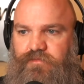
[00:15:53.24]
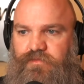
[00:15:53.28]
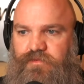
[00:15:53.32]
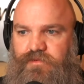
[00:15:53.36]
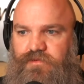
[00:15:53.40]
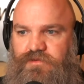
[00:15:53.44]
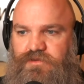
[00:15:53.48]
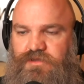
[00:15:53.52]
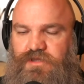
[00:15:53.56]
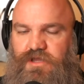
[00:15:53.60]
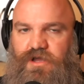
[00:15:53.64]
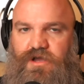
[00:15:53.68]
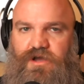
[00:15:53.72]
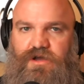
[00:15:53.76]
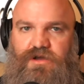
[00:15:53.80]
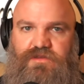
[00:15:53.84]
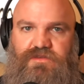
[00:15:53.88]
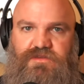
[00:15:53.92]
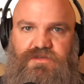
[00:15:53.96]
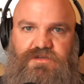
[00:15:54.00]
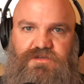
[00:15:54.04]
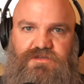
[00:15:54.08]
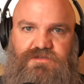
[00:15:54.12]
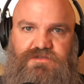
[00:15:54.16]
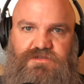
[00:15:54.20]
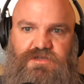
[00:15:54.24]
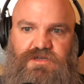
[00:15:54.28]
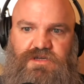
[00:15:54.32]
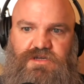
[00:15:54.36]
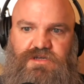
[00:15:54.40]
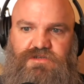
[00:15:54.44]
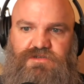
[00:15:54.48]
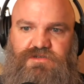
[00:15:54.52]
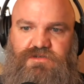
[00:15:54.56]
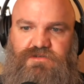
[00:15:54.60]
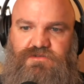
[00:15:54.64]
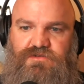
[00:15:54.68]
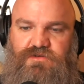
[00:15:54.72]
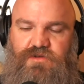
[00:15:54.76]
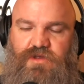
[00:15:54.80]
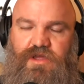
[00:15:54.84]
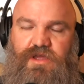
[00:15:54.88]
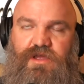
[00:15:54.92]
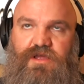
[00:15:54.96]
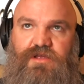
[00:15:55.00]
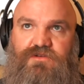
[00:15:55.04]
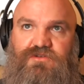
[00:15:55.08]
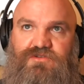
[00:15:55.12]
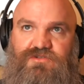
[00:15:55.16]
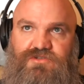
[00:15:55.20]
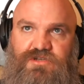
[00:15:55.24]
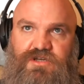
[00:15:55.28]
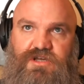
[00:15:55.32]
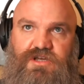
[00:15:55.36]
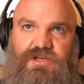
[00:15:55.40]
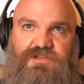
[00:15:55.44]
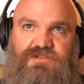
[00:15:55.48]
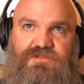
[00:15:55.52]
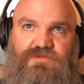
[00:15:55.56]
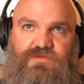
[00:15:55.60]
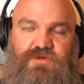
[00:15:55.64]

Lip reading: law that is unjust,